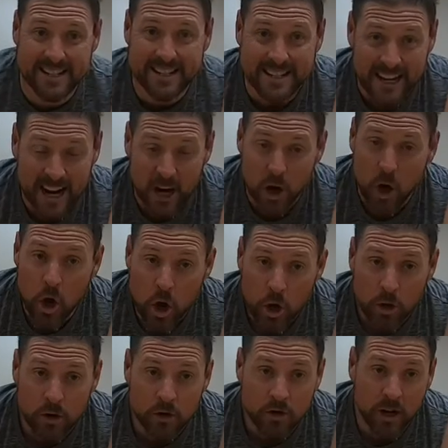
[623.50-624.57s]
Now
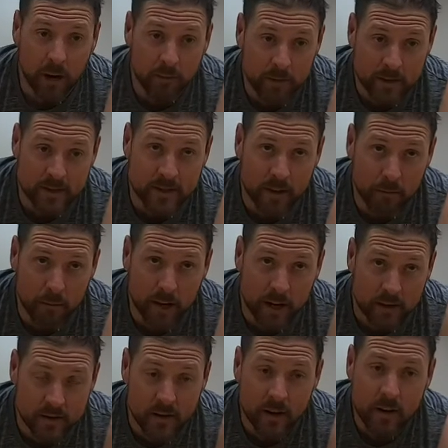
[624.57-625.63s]
drop these
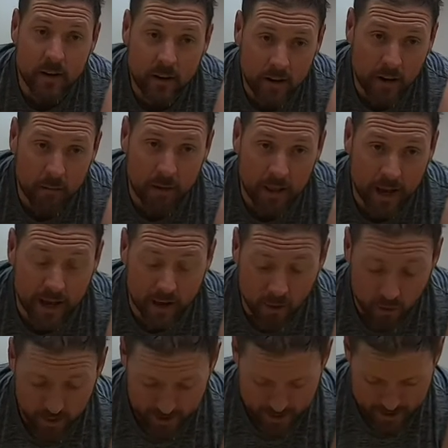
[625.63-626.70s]
dumbbells, grab a lighter
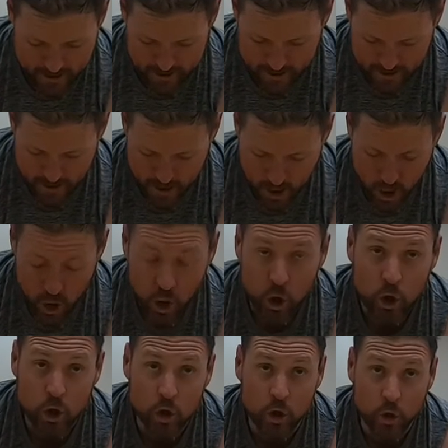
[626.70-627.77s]
weight,
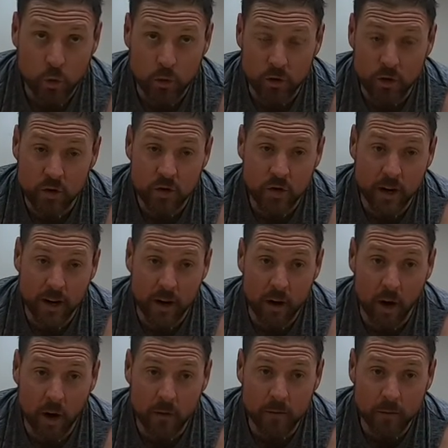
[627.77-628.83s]
do with your straight
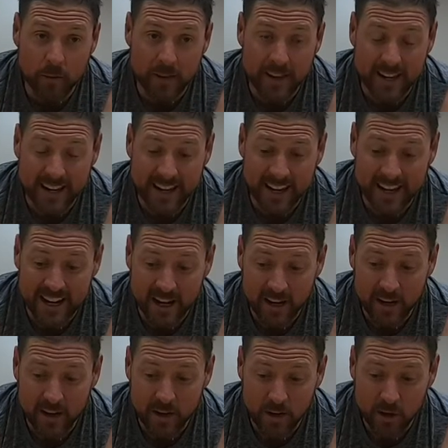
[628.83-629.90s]
arms, but then kick
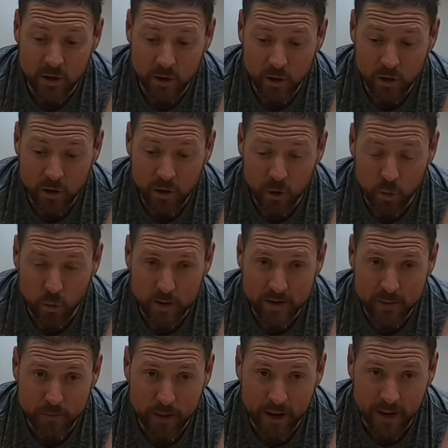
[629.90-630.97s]
your
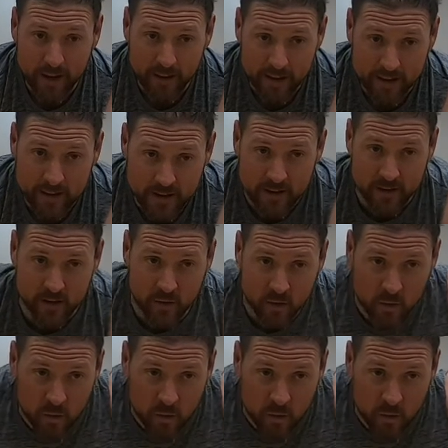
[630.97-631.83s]
wrist back like this.